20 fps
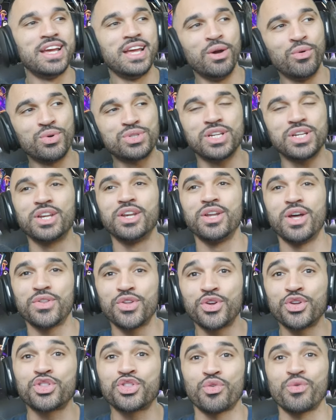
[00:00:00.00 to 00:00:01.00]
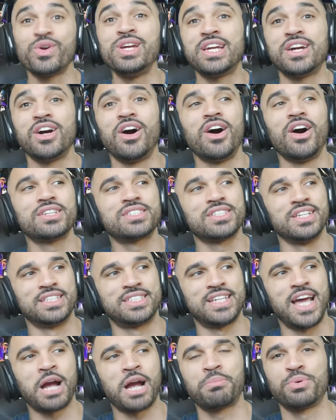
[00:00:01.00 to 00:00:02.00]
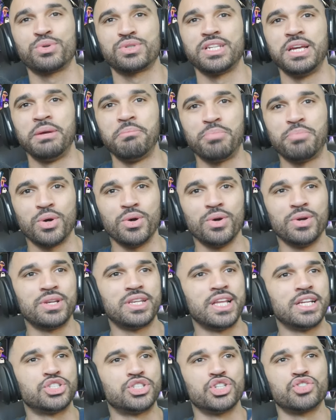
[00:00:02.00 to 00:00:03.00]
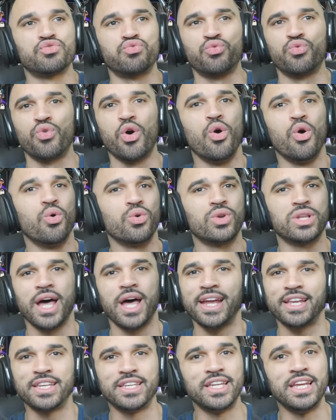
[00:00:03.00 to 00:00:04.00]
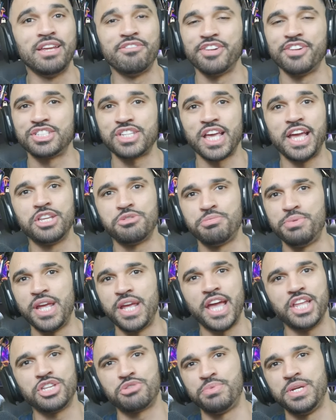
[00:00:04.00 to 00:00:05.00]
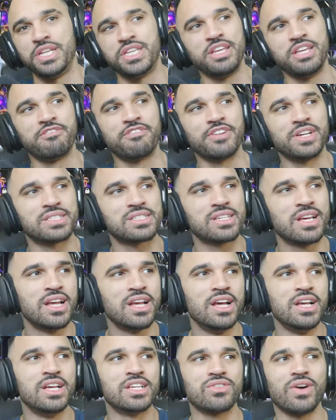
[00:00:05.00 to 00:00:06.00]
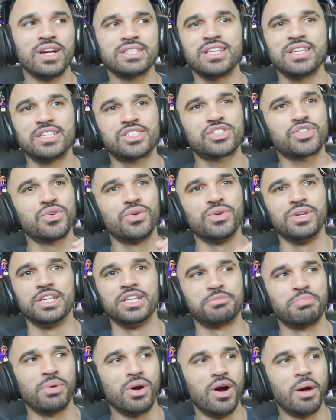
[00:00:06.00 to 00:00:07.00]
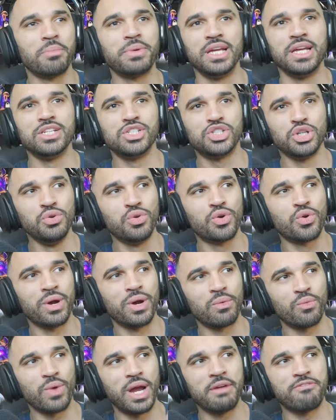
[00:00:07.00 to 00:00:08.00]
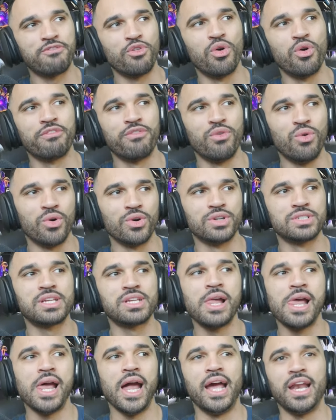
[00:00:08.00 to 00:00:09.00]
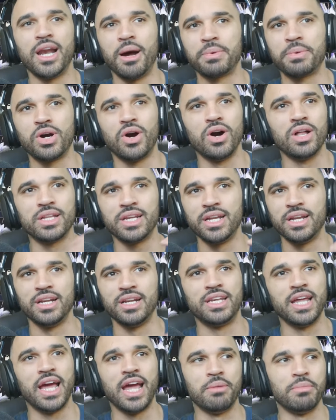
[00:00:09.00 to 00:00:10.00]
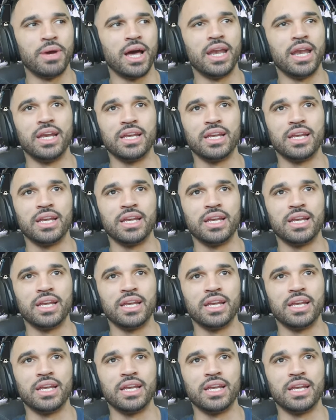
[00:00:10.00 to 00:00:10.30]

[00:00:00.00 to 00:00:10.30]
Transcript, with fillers: It was another three cost attack percent bird that just rolled like defense, HP, HP, defense. So I said, screw this, bro. I'm getting two crit rate four fours and I'm calling it a day, man.